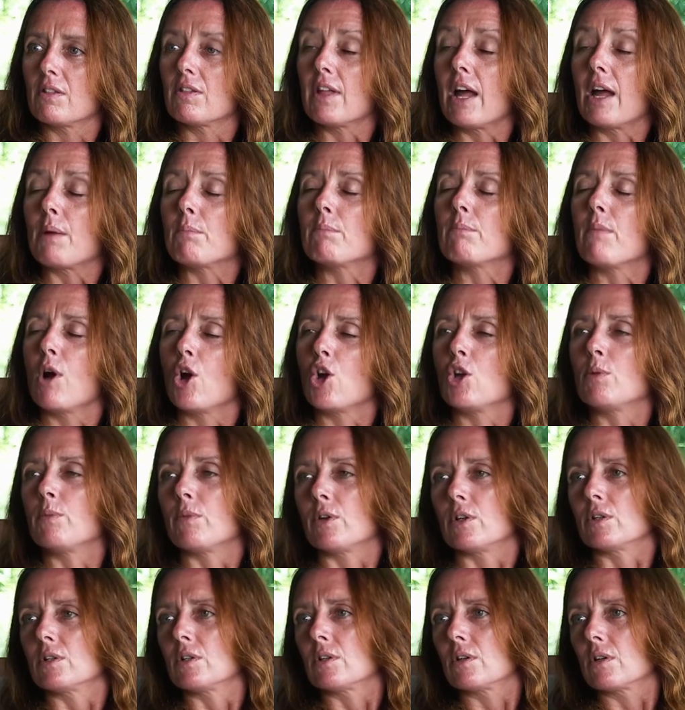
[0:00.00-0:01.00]
that
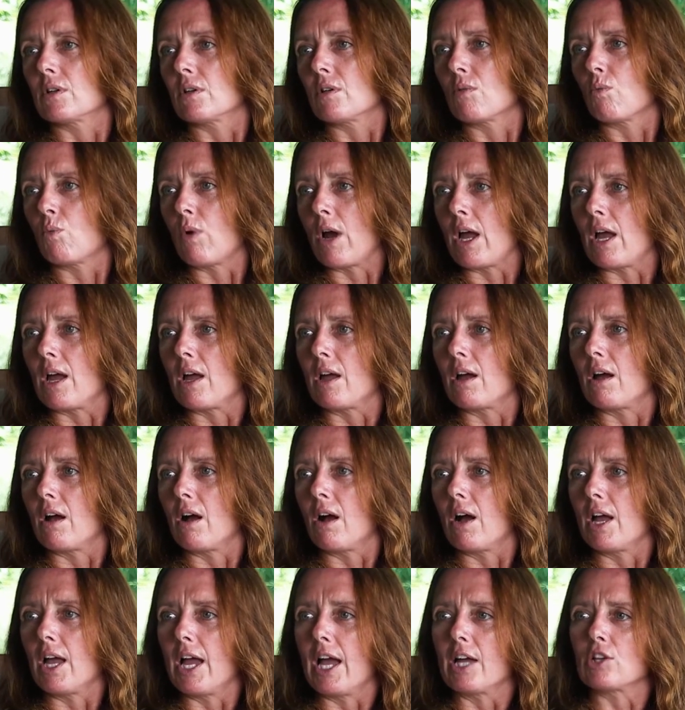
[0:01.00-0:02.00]
moment where
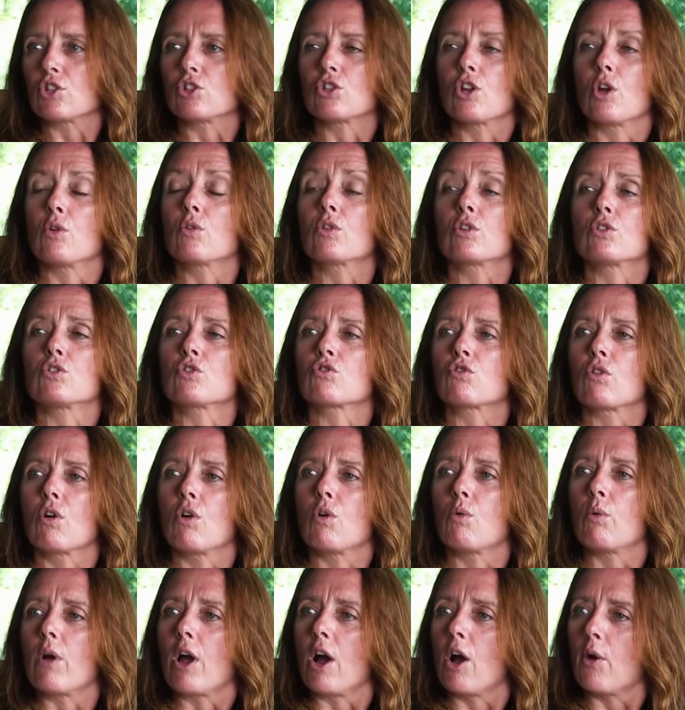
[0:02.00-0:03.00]
I had no
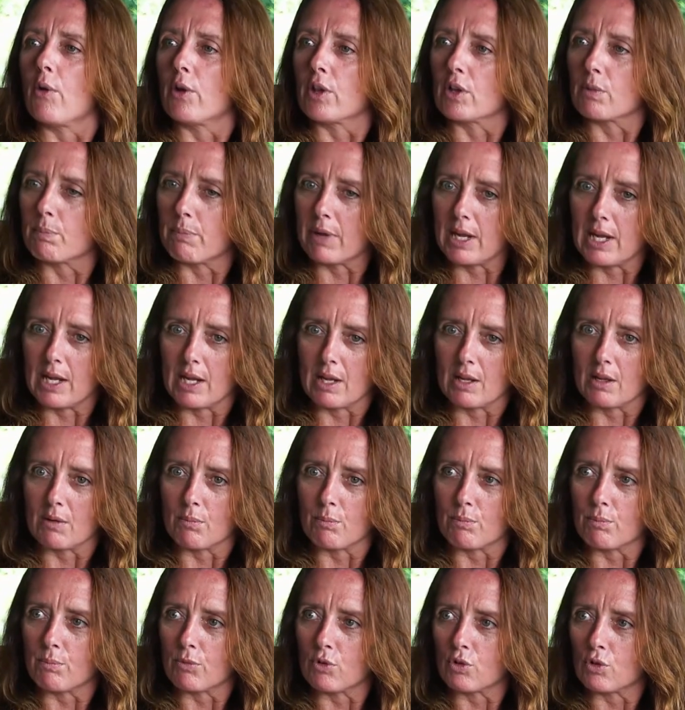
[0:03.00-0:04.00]
control, where I was being
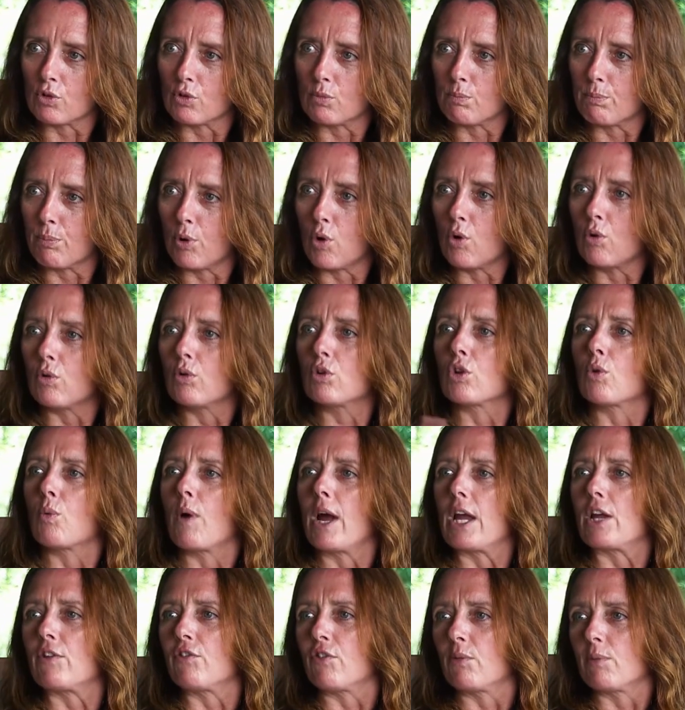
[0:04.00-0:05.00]
pulled
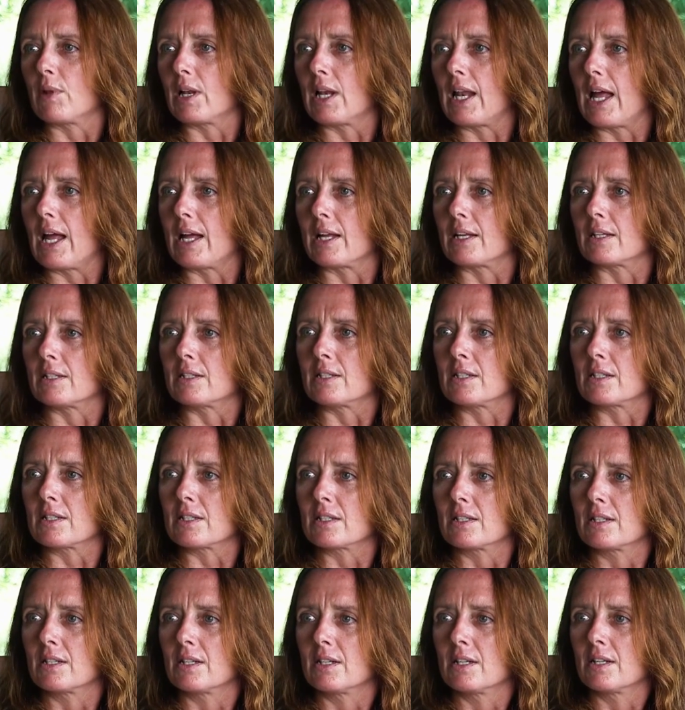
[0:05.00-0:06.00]
away from the land
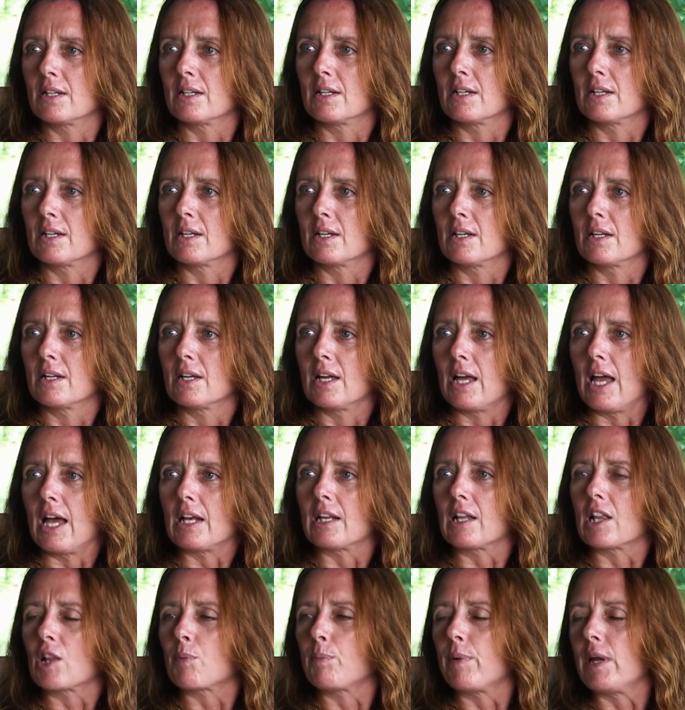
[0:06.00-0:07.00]
at
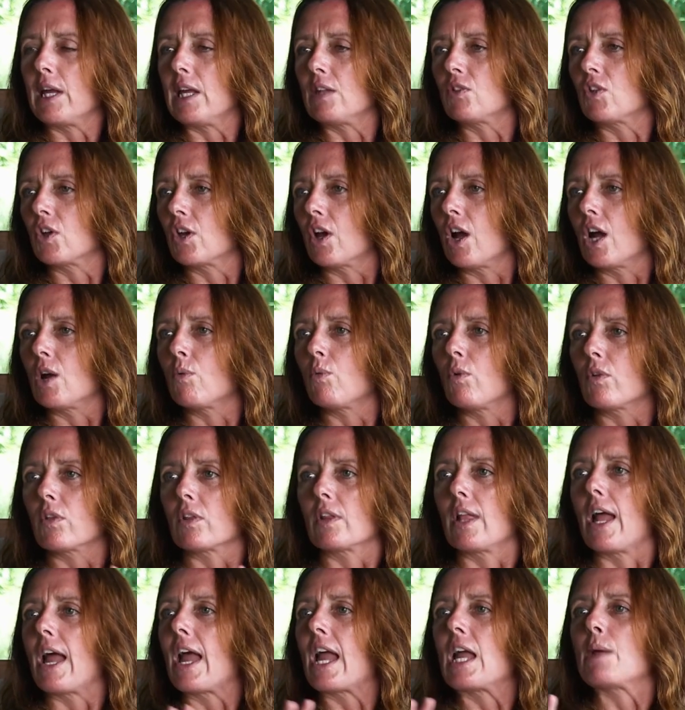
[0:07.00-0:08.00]
a speed that I
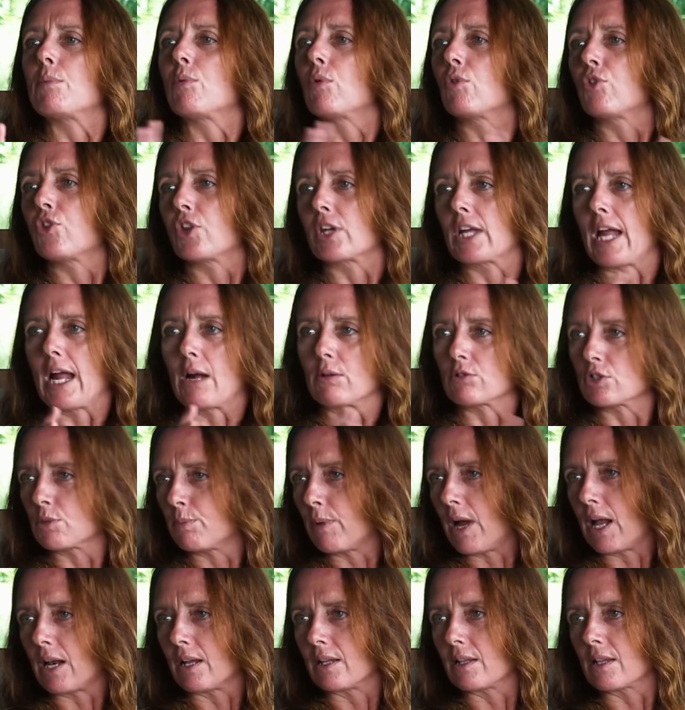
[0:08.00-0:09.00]
wasn't able to
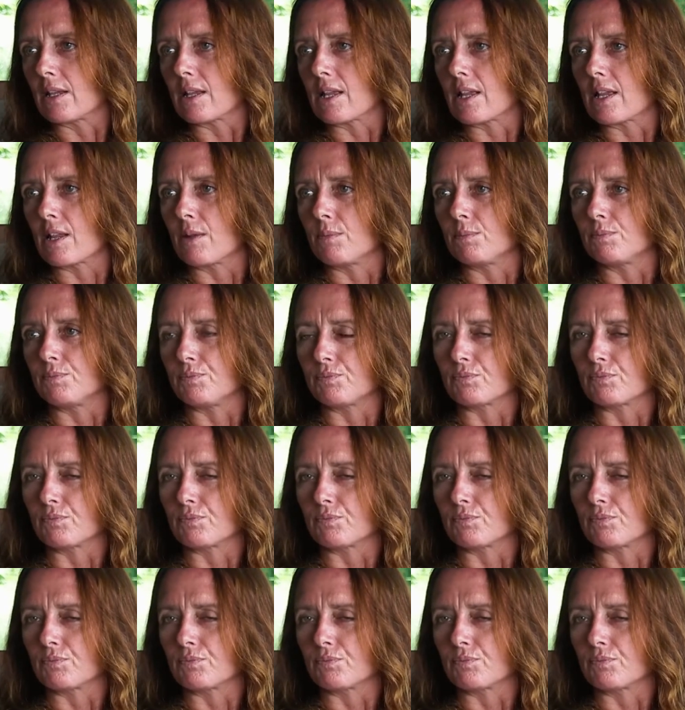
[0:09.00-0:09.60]
counterbalance.